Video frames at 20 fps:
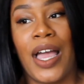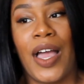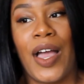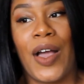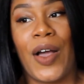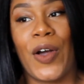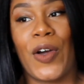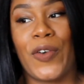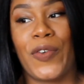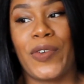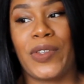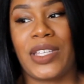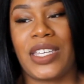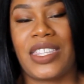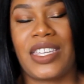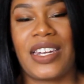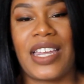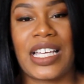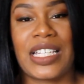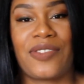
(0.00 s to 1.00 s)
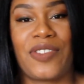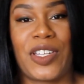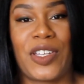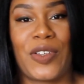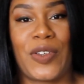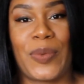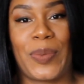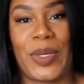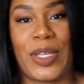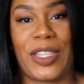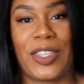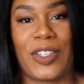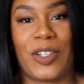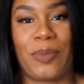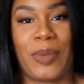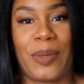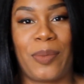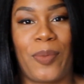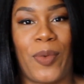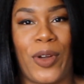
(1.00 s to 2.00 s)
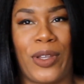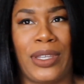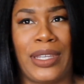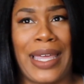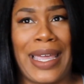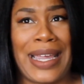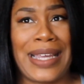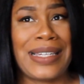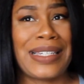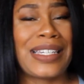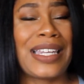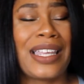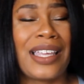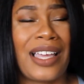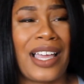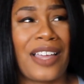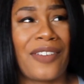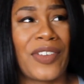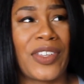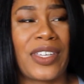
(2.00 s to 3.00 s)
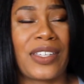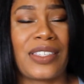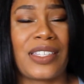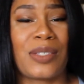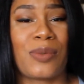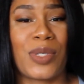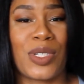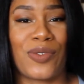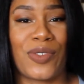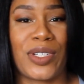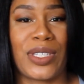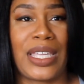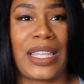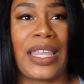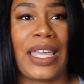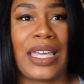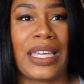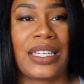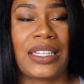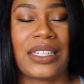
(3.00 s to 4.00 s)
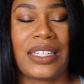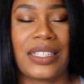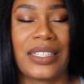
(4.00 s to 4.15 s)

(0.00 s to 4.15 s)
Hopefully the next video will be a little bit more light. I felt like this was really like